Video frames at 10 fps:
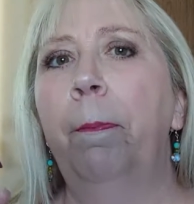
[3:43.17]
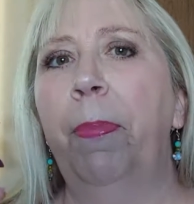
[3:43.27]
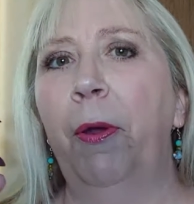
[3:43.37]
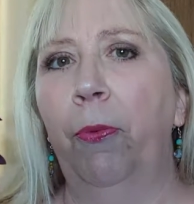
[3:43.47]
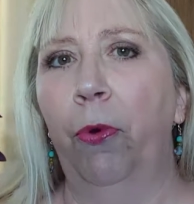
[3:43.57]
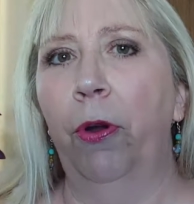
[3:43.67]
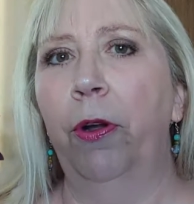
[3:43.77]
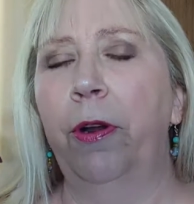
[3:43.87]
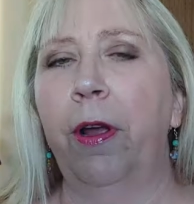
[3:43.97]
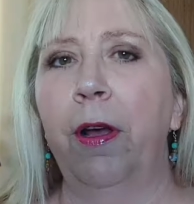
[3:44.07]
but
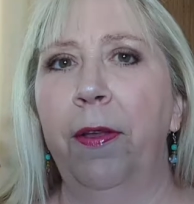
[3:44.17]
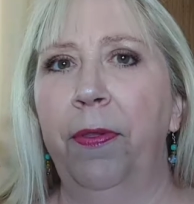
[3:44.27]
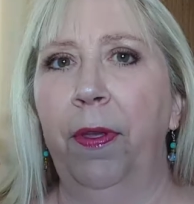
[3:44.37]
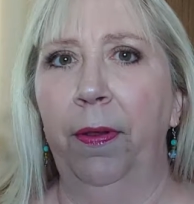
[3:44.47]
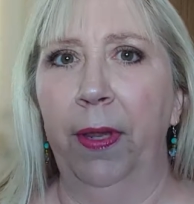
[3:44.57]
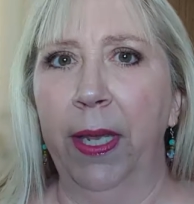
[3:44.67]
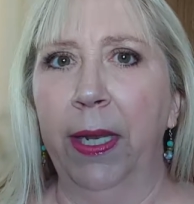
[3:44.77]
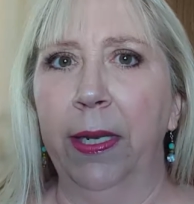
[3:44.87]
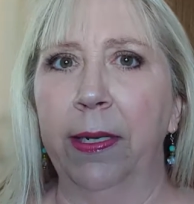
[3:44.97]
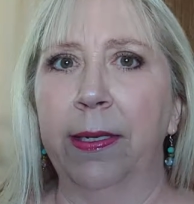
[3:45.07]
work on the
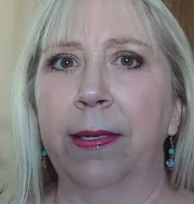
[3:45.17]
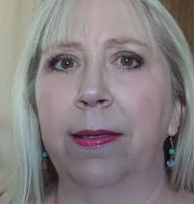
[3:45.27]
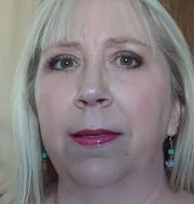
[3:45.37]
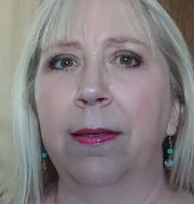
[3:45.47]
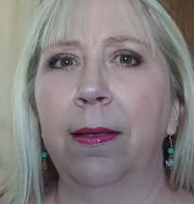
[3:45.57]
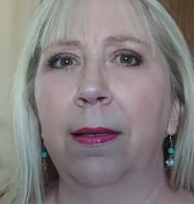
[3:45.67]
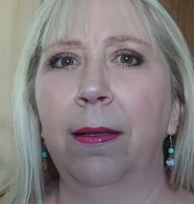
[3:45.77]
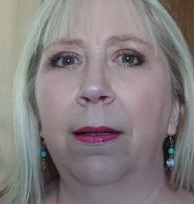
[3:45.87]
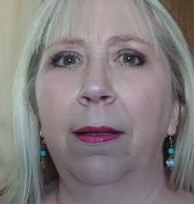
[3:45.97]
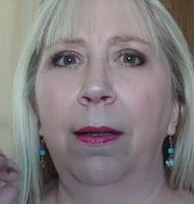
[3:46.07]
links,
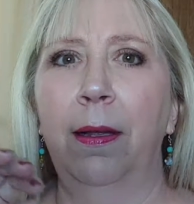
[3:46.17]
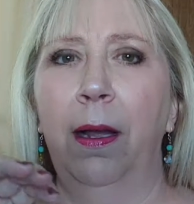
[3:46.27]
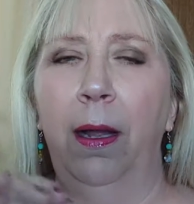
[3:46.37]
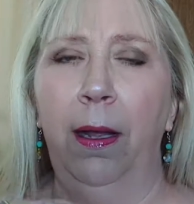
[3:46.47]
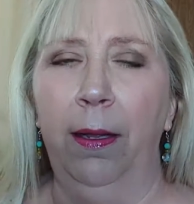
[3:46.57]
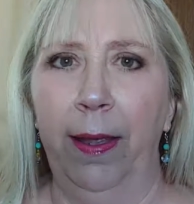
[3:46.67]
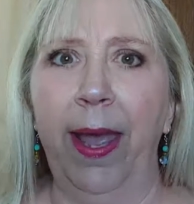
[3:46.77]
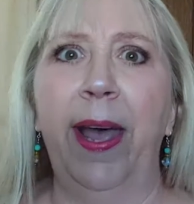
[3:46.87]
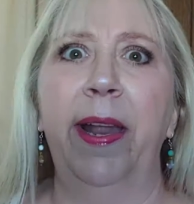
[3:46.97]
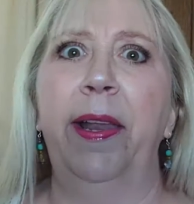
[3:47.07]

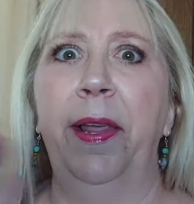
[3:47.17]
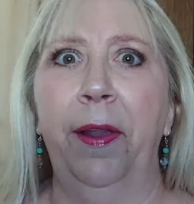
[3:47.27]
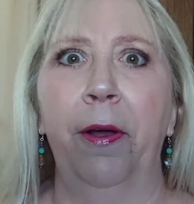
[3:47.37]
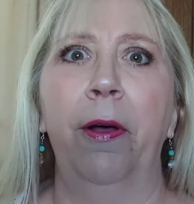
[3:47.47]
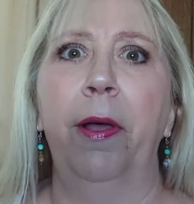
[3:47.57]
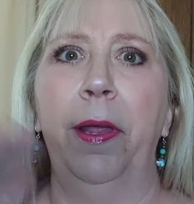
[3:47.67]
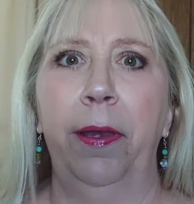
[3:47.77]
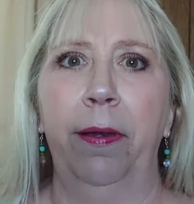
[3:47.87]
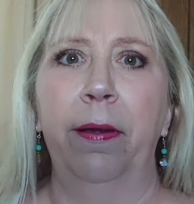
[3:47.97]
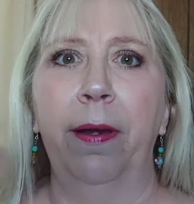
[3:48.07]
add it
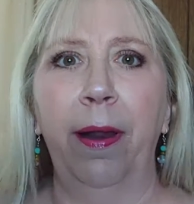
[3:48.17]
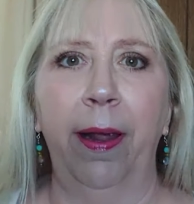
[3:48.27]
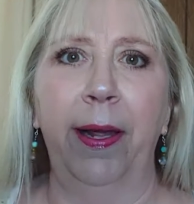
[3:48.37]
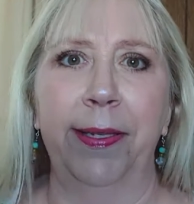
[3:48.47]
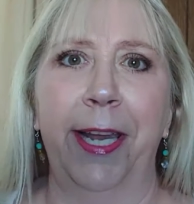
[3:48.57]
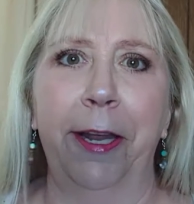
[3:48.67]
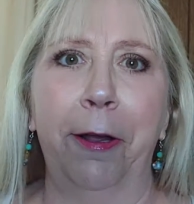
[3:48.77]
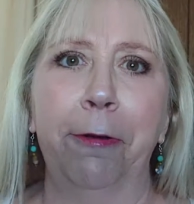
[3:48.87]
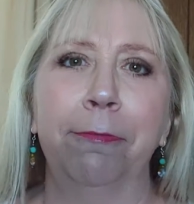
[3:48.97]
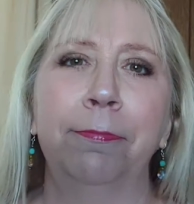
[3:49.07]
on as I go.